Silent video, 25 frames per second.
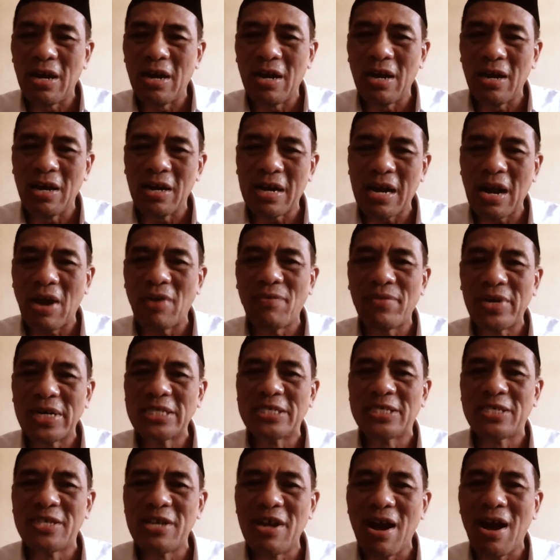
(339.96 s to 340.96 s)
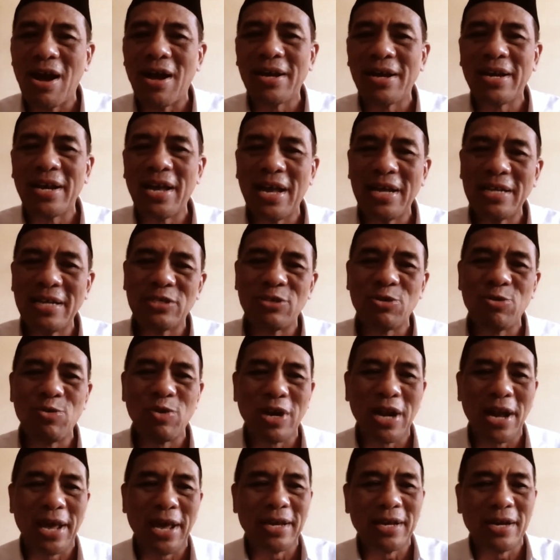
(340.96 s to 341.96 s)
coverage the area. It look
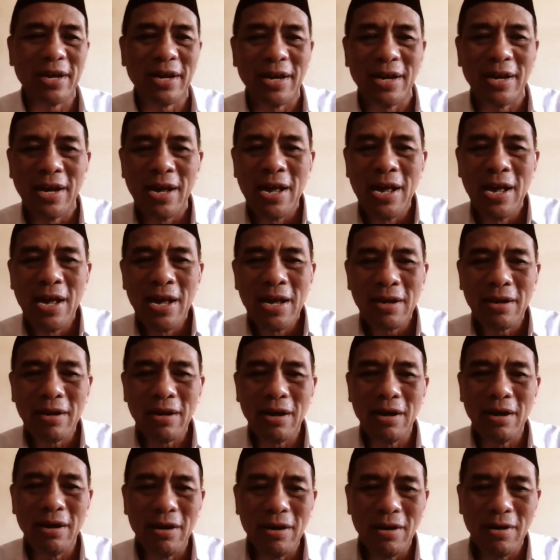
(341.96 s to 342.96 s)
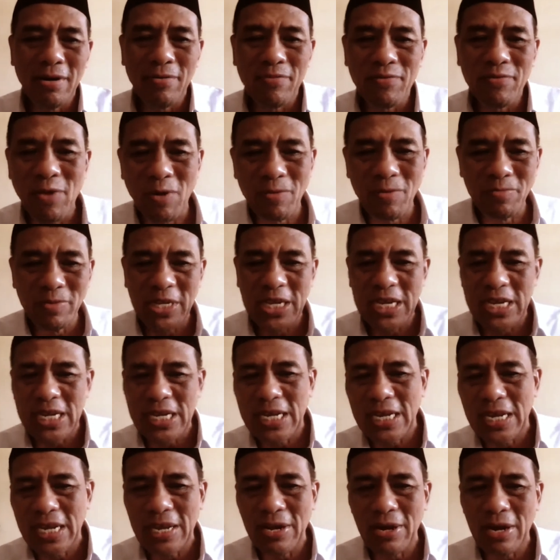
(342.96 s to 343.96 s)
like from
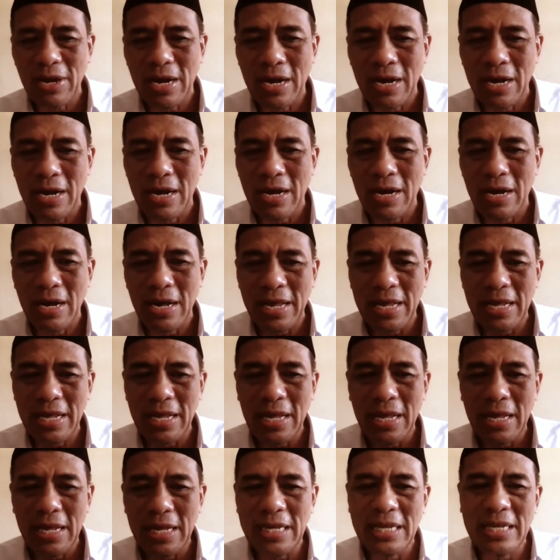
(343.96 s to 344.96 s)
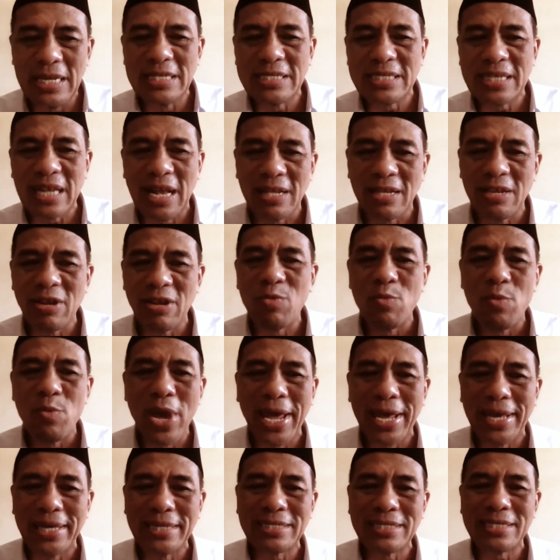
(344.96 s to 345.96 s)
the east until
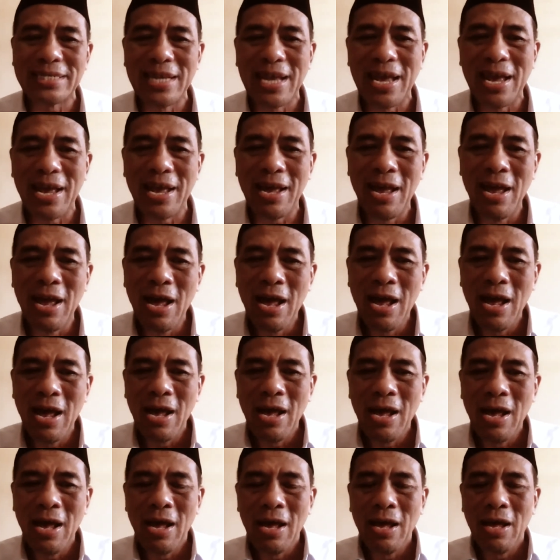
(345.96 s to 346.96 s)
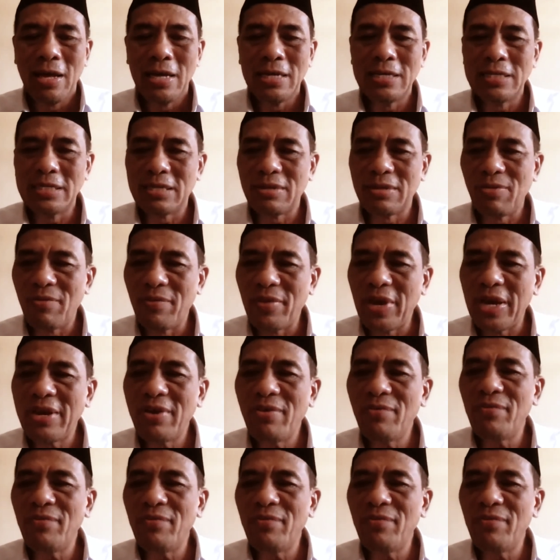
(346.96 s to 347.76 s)
west. It's a very